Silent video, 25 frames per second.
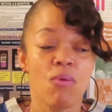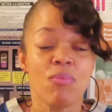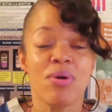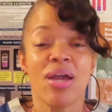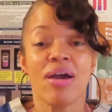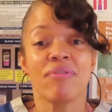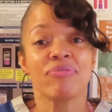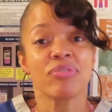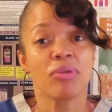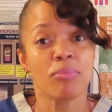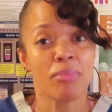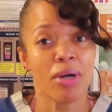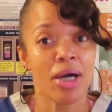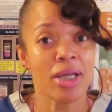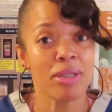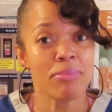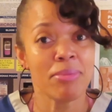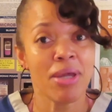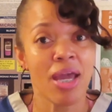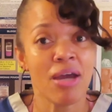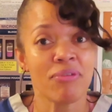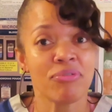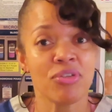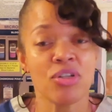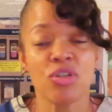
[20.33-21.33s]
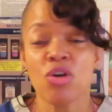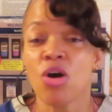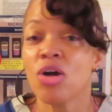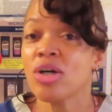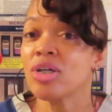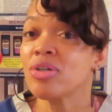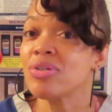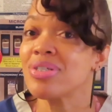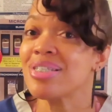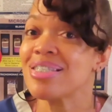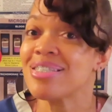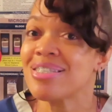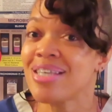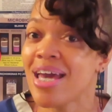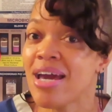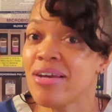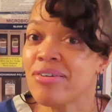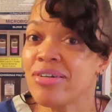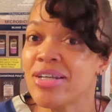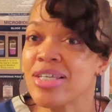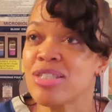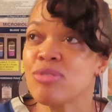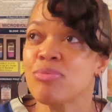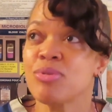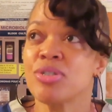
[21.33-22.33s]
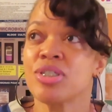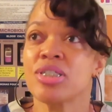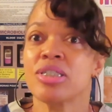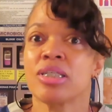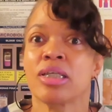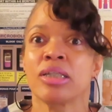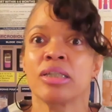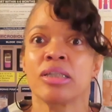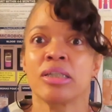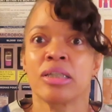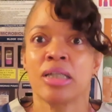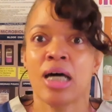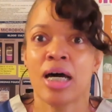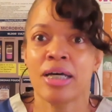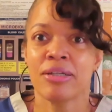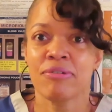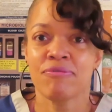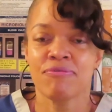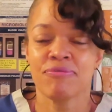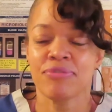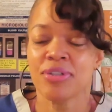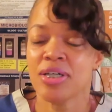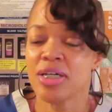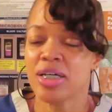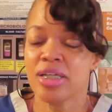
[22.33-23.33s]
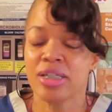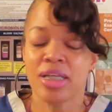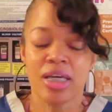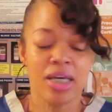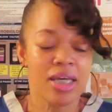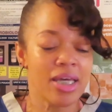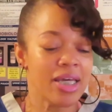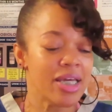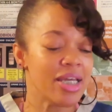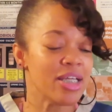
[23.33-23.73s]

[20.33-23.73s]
we have phlebotomy after dark on saturdays which is a lot of fun